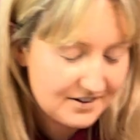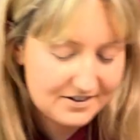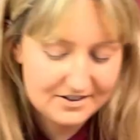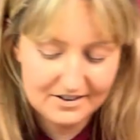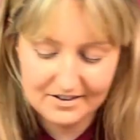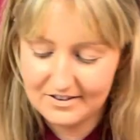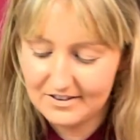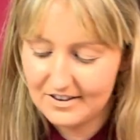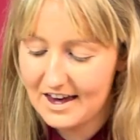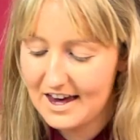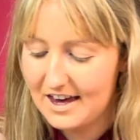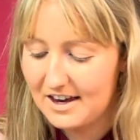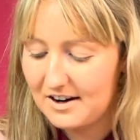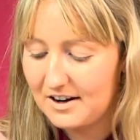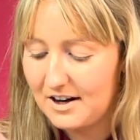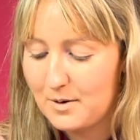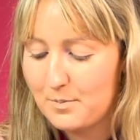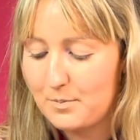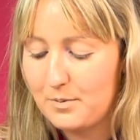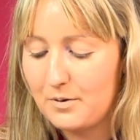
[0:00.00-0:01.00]
So then
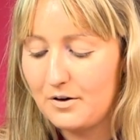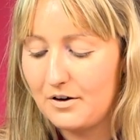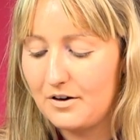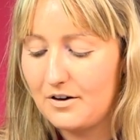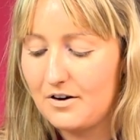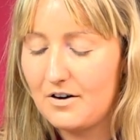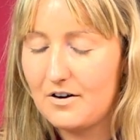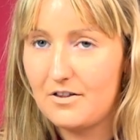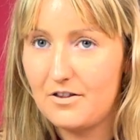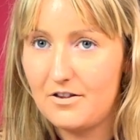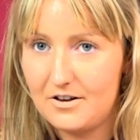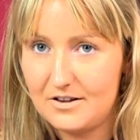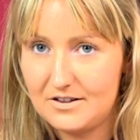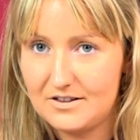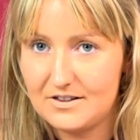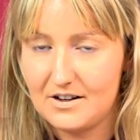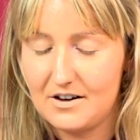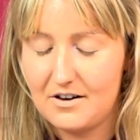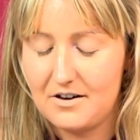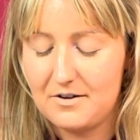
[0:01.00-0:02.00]
I put
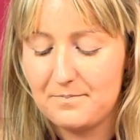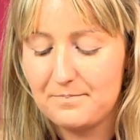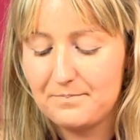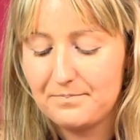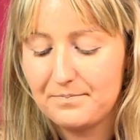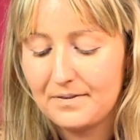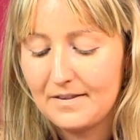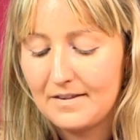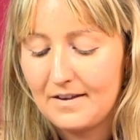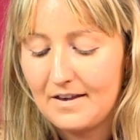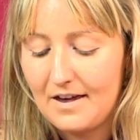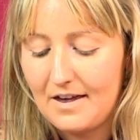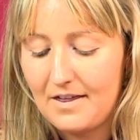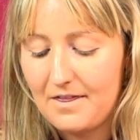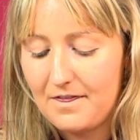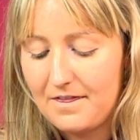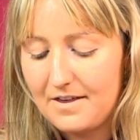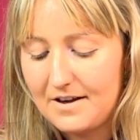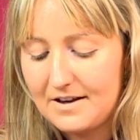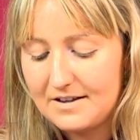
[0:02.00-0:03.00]
this on,
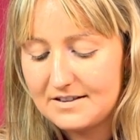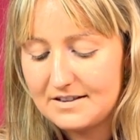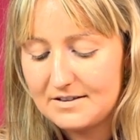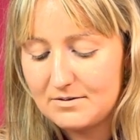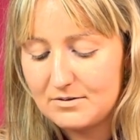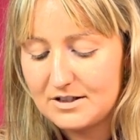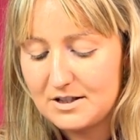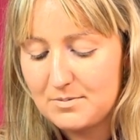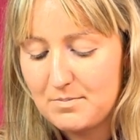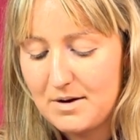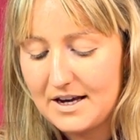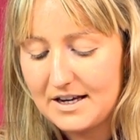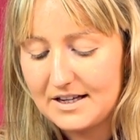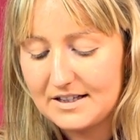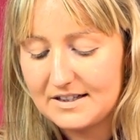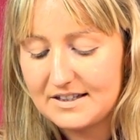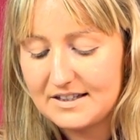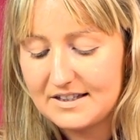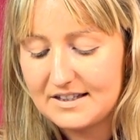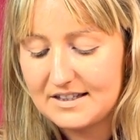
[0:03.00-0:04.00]
and this was to make
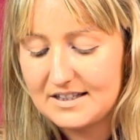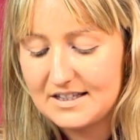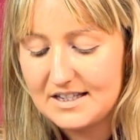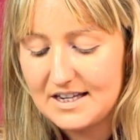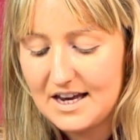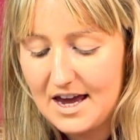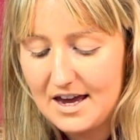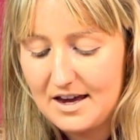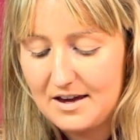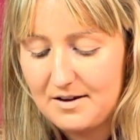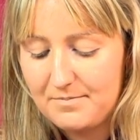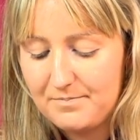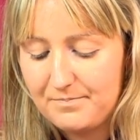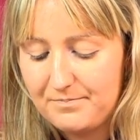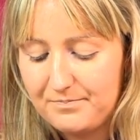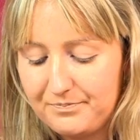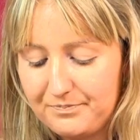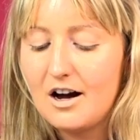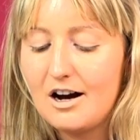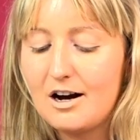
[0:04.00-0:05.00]
it stay.
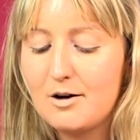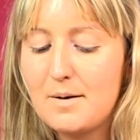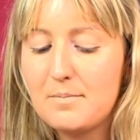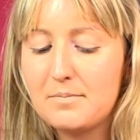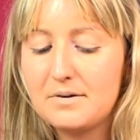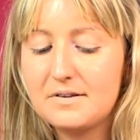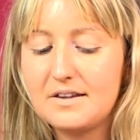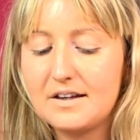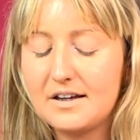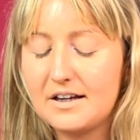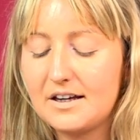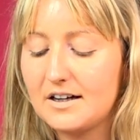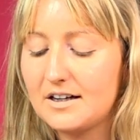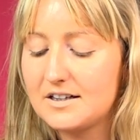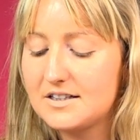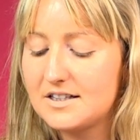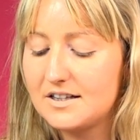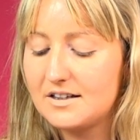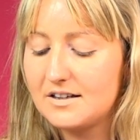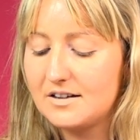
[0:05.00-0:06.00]
I remember thinking I
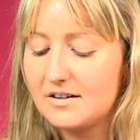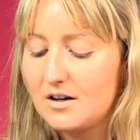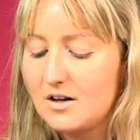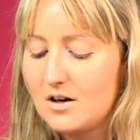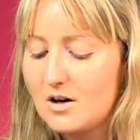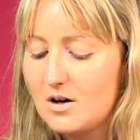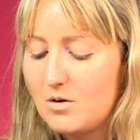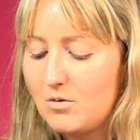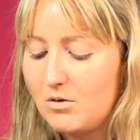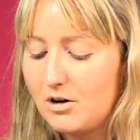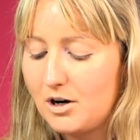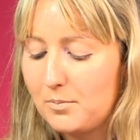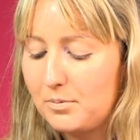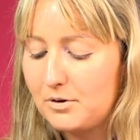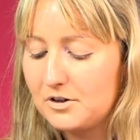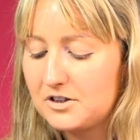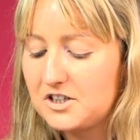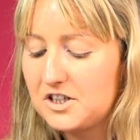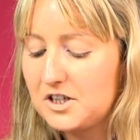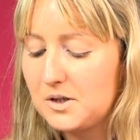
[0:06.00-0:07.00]
didn't want to
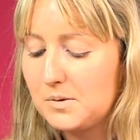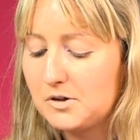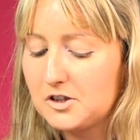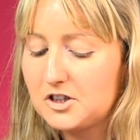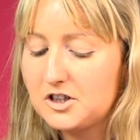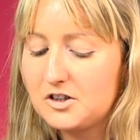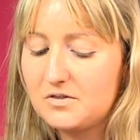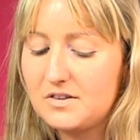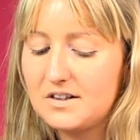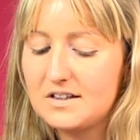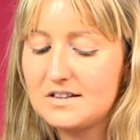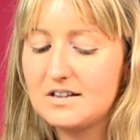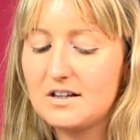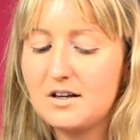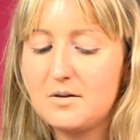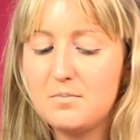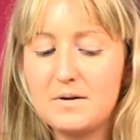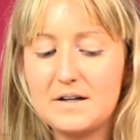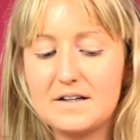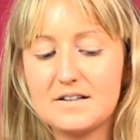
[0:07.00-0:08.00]
put too much of this
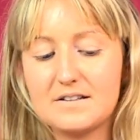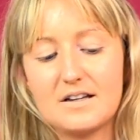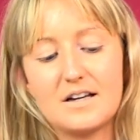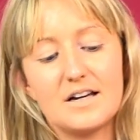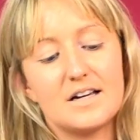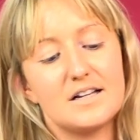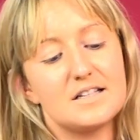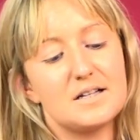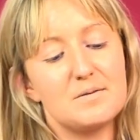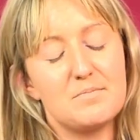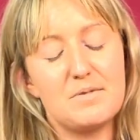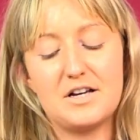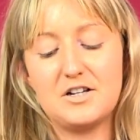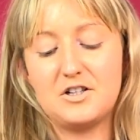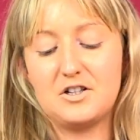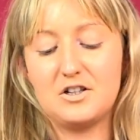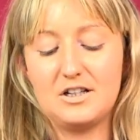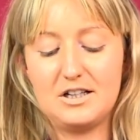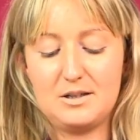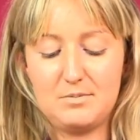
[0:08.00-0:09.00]
on because in case it made
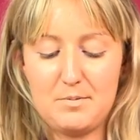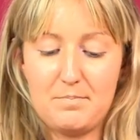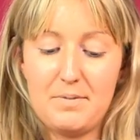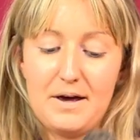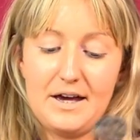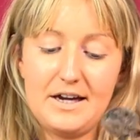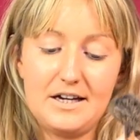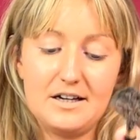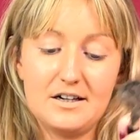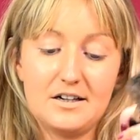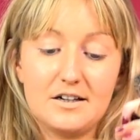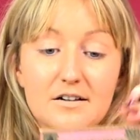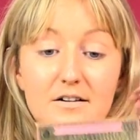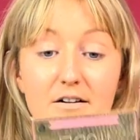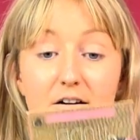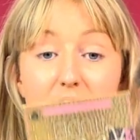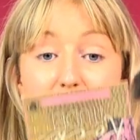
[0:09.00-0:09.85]
you a little bit paler.